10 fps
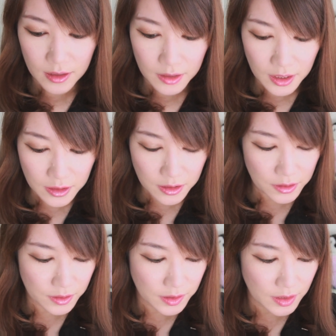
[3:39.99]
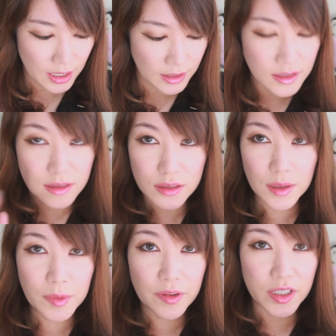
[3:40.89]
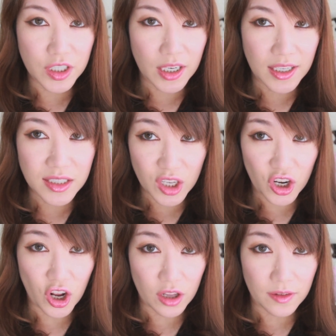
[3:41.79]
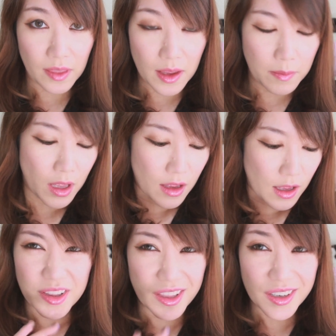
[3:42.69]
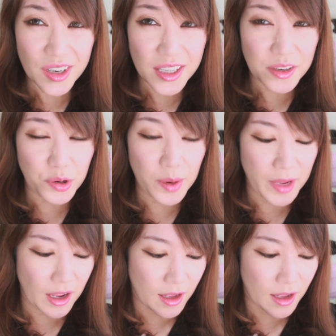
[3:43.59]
I kind of noticed that some of the shades, not all of them, they're kind of crummy.